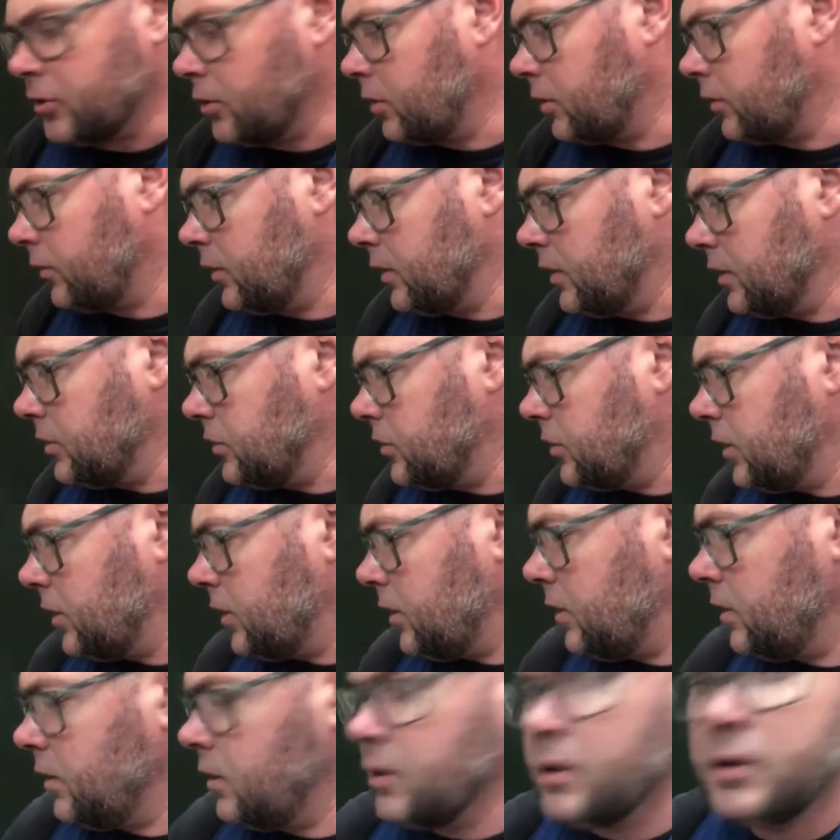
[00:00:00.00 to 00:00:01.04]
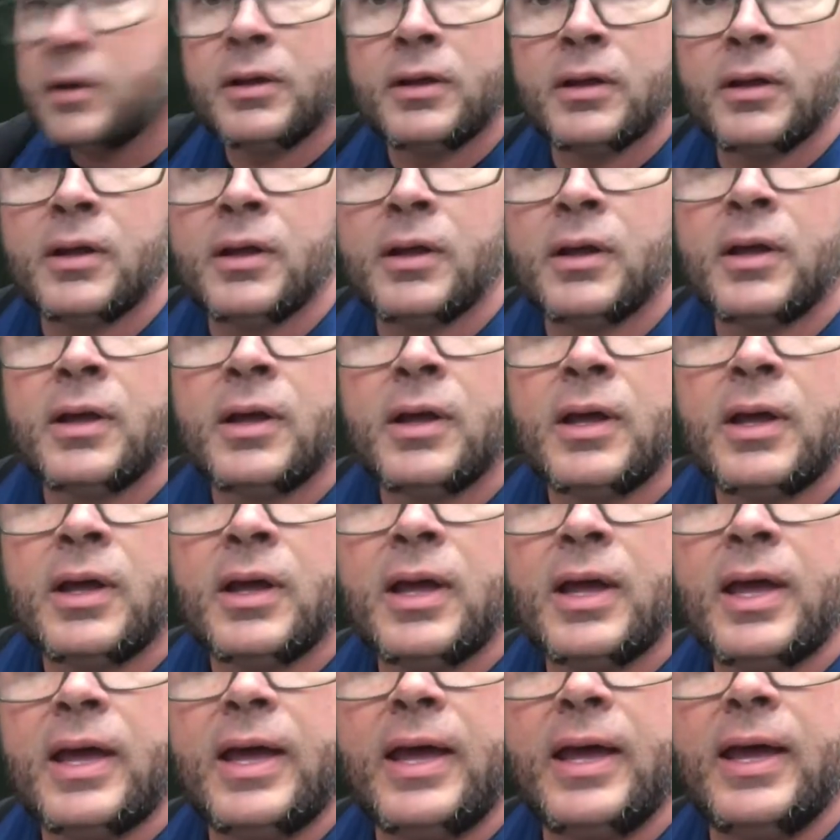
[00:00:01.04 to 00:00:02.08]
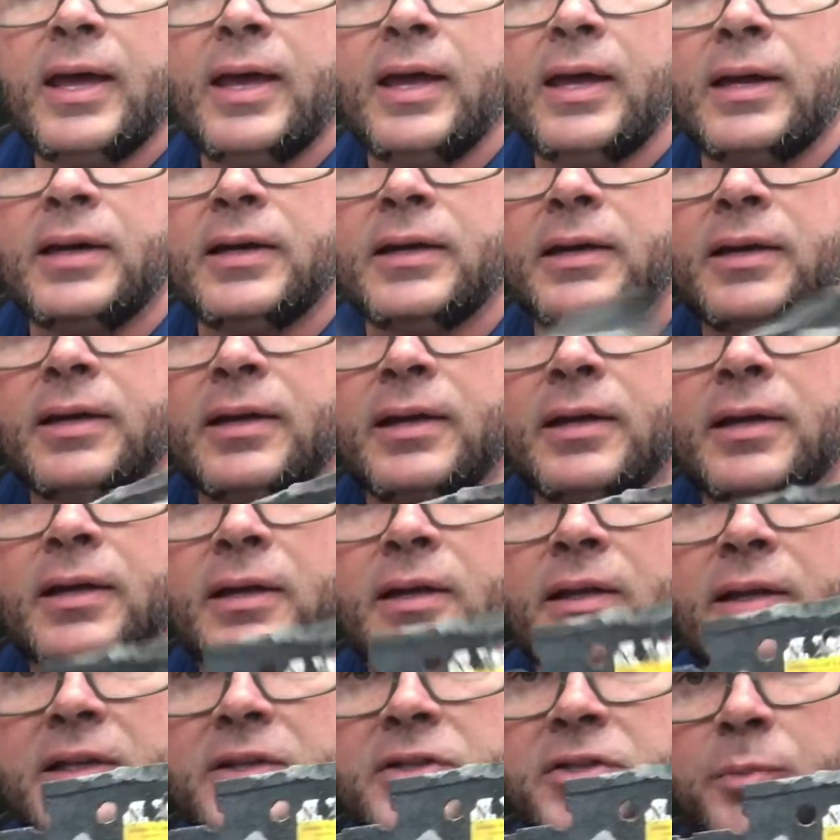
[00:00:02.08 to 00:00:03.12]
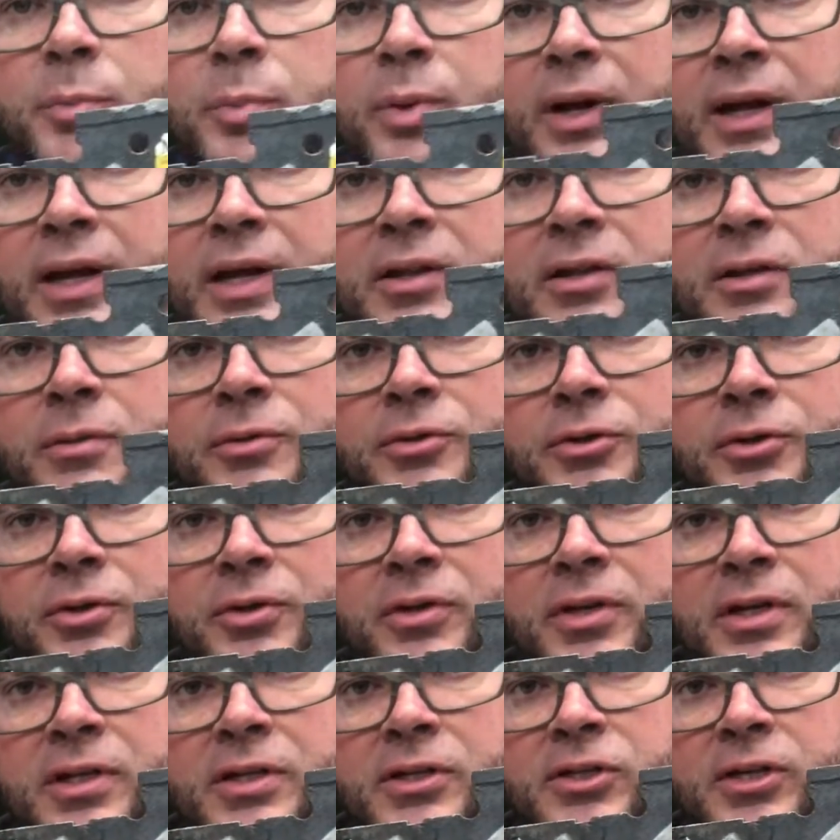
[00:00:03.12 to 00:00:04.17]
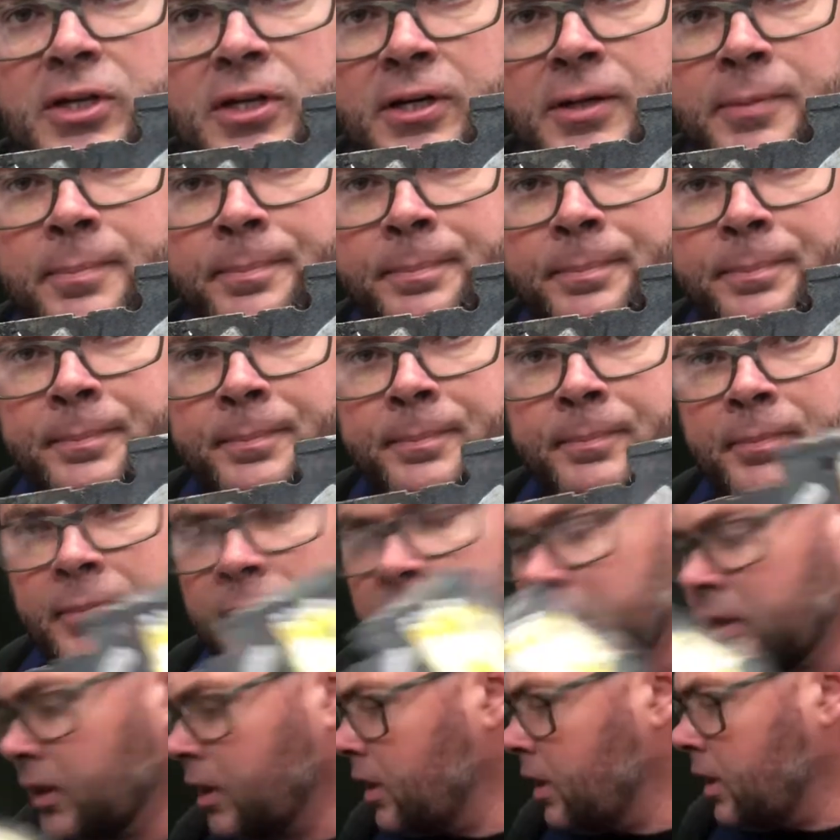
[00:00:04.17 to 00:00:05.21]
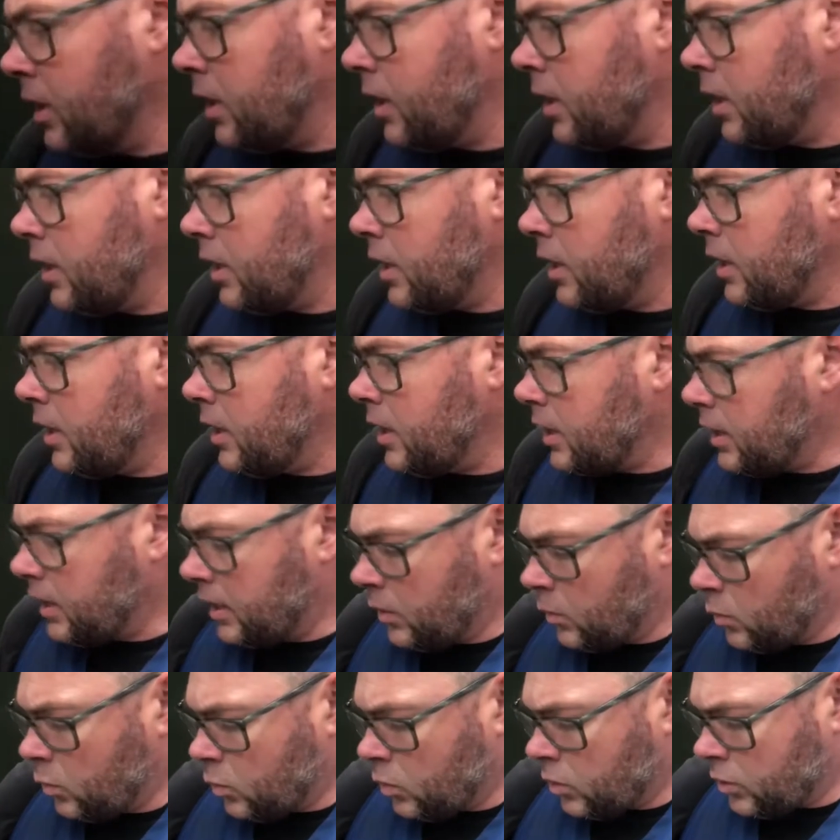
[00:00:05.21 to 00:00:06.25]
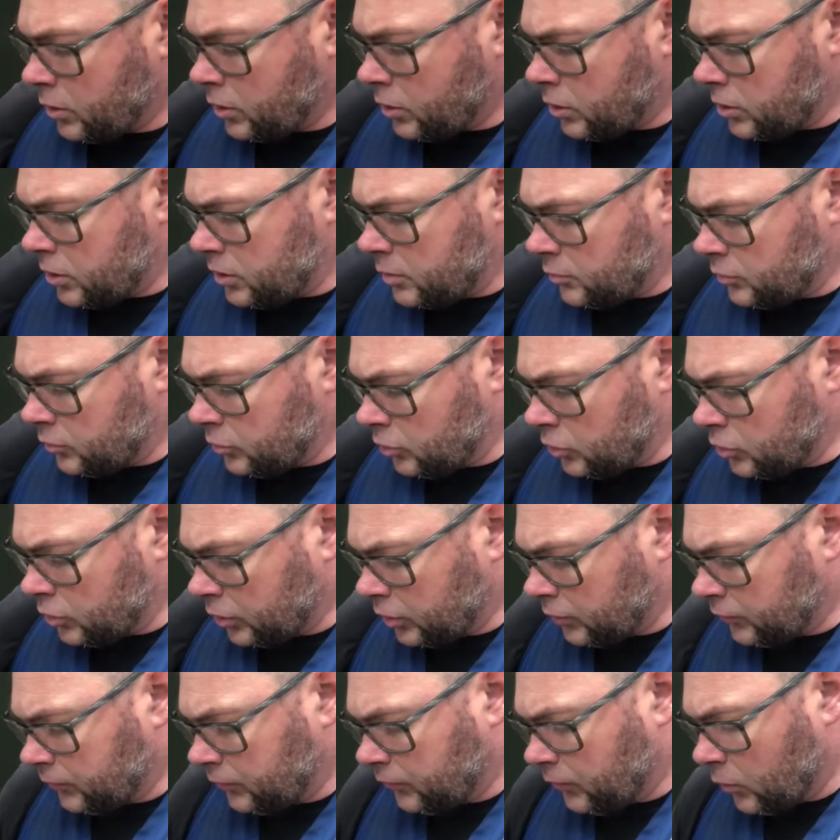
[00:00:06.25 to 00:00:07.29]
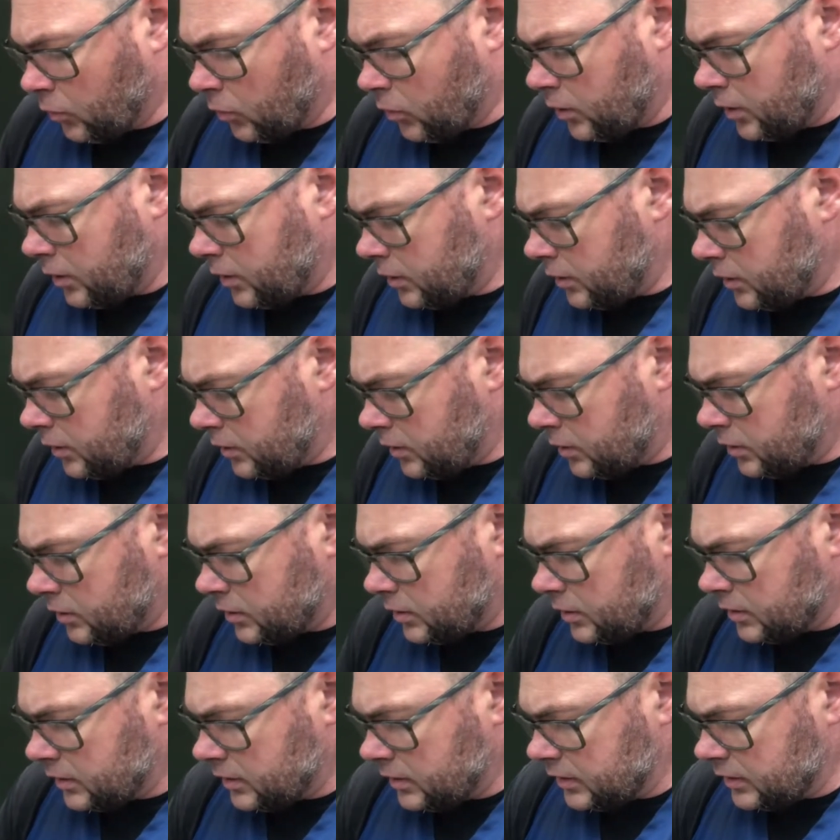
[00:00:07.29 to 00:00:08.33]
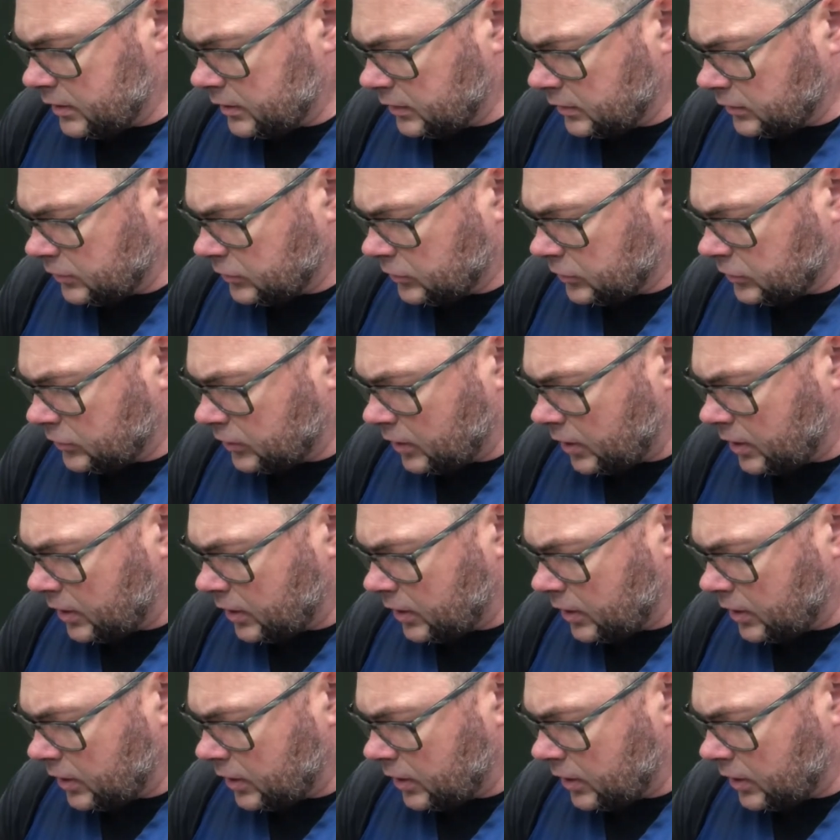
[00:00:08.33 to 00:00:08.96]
of the Nzeta, and that's the plate that was on the Nzeta. And what I'm looking for is